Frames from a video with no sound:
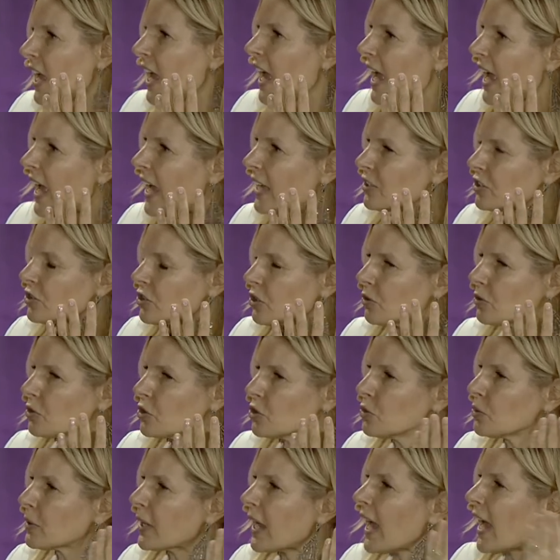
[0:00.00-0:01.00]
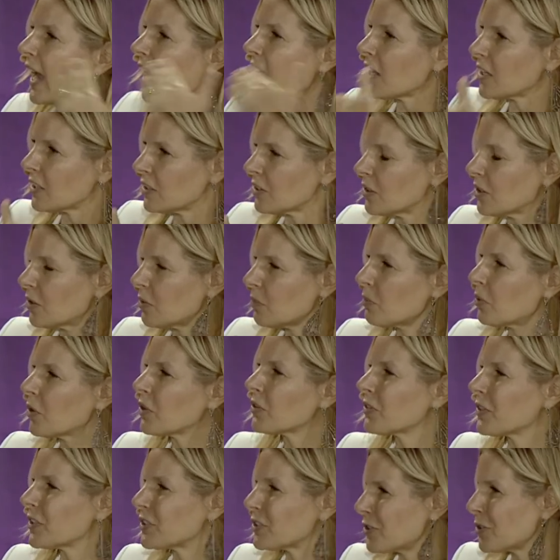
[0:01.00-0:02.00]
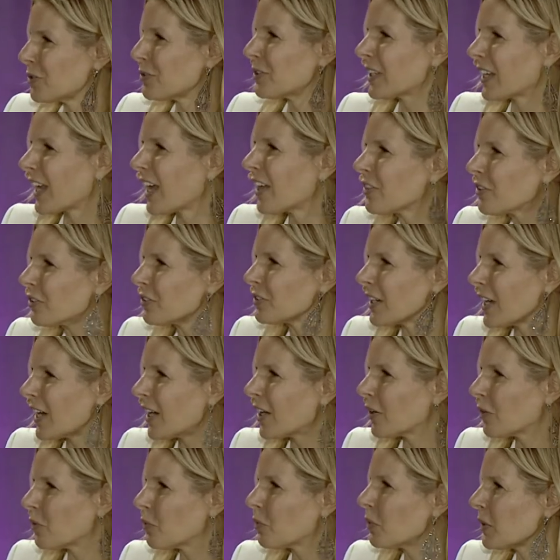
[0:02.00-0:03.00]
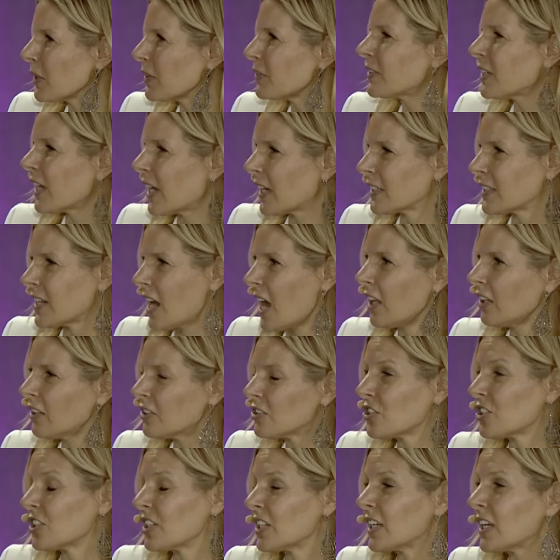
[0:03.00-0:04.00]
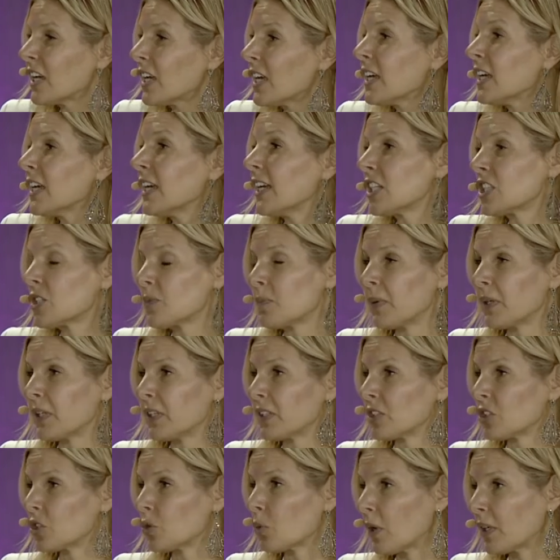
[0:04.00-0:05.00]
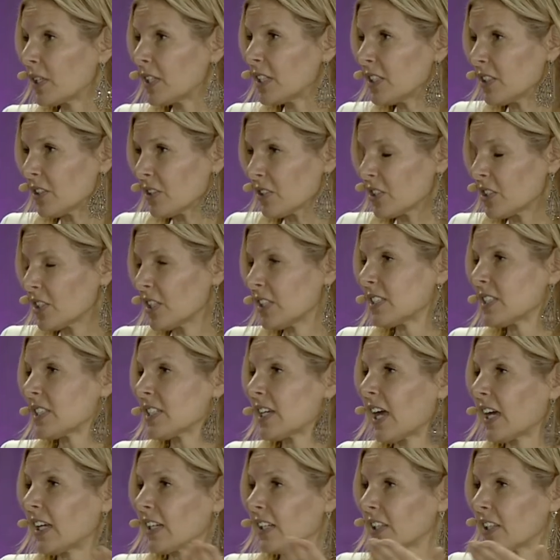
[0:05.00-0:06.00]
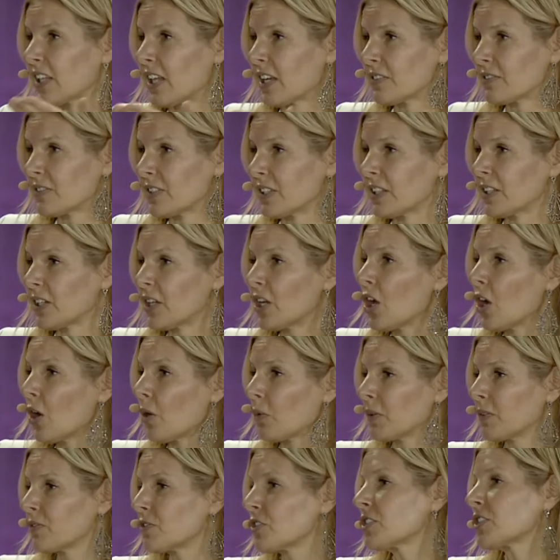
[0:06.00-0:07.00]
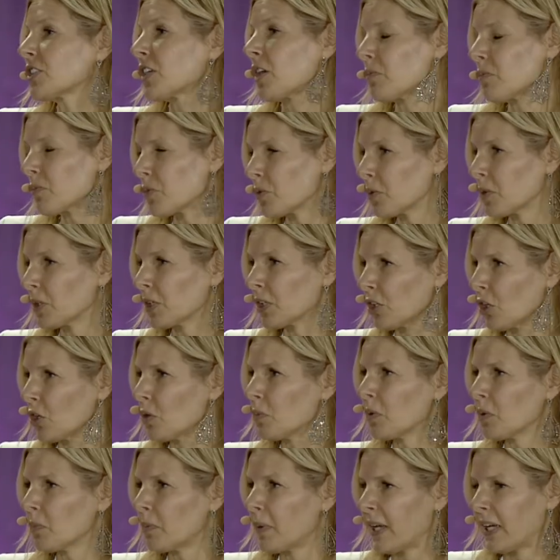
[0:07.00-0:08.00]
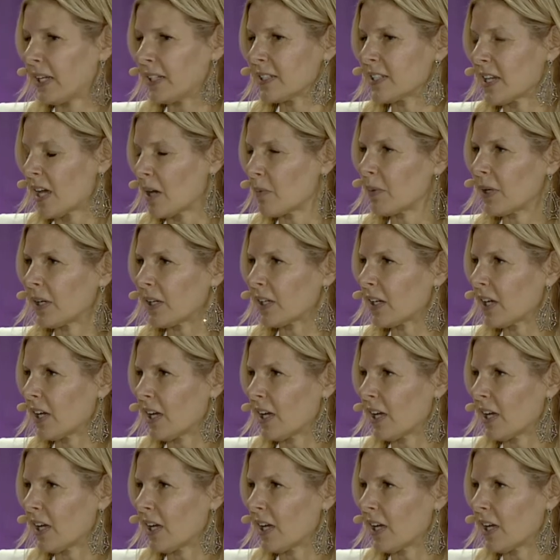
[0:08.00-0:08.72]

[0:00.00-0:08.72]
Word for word: And so you can put the two together now with technology. It's been 20 years since 9 11. We've just come through a global pandemic.